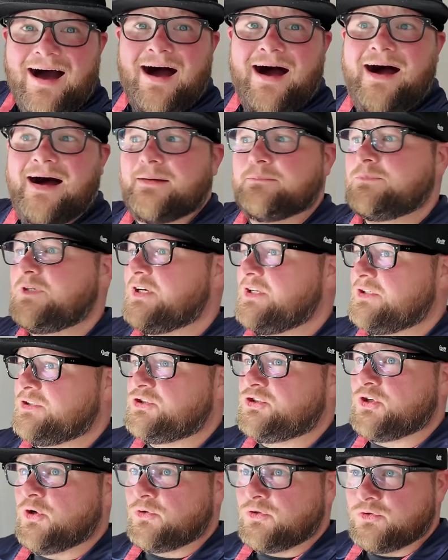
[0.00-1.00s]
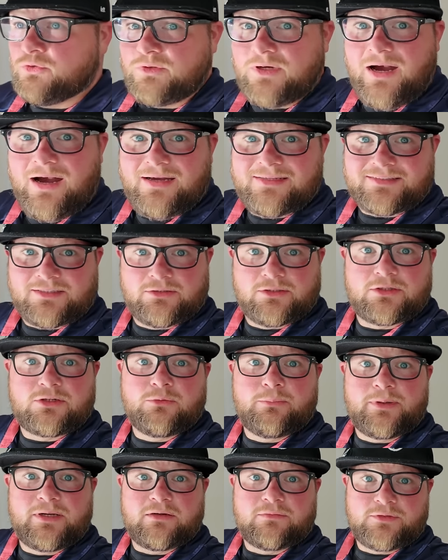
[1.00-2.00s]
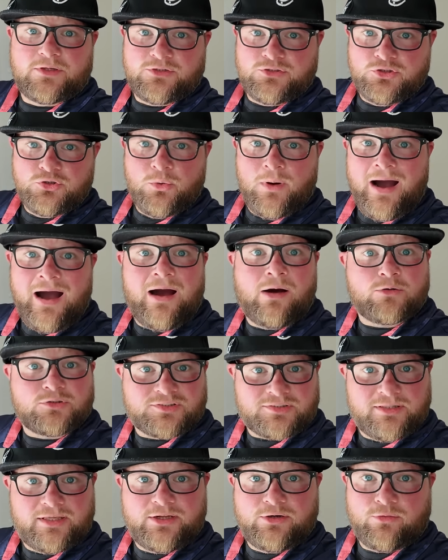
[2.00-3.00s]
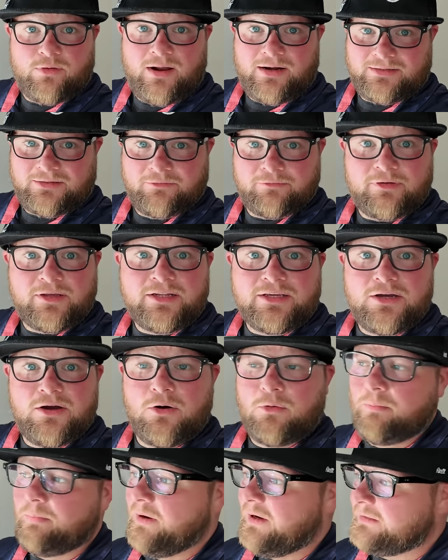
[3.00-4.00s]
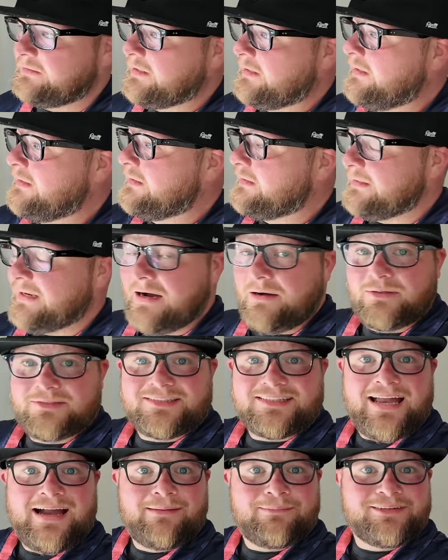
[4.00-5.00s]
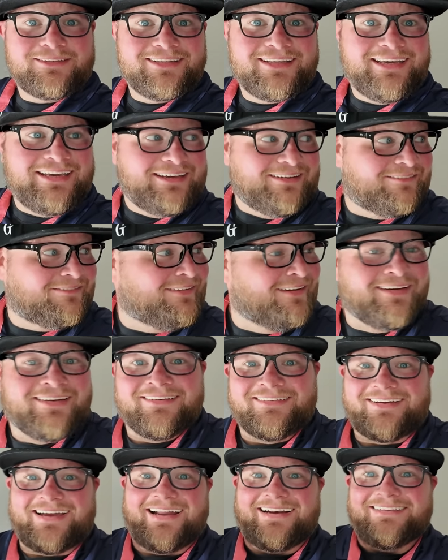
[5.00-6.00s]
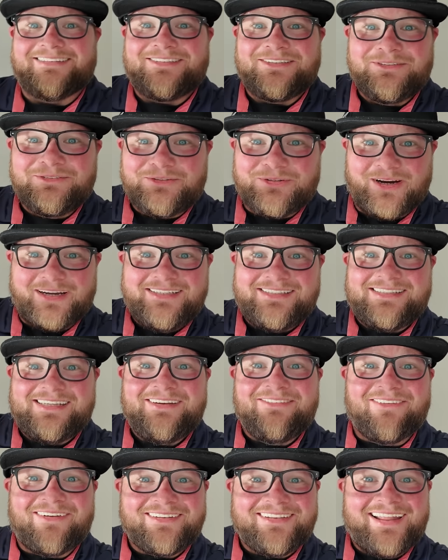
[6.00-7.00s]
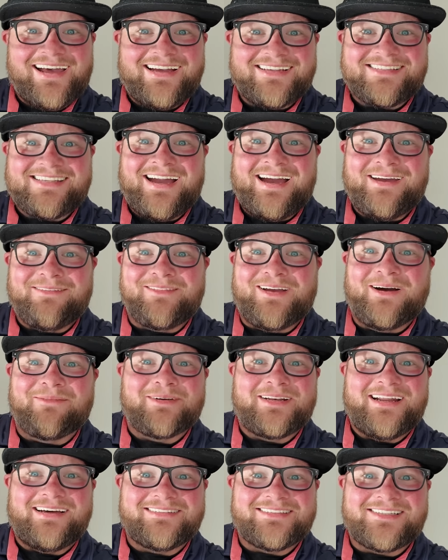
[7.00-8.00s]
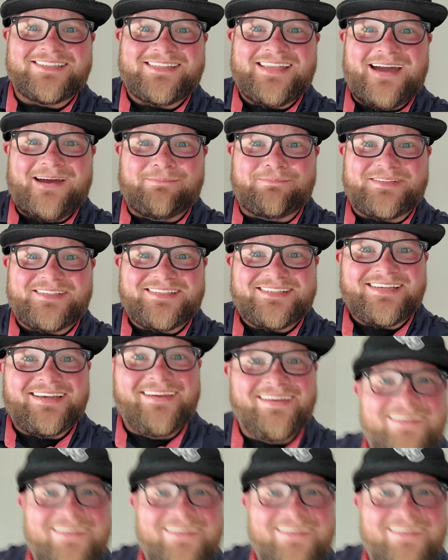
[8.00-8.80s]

I'm gonna show you guys a little bit of the new house later on in the video, but now it's time to leave Gotta do Gracie one last time coming down the steps.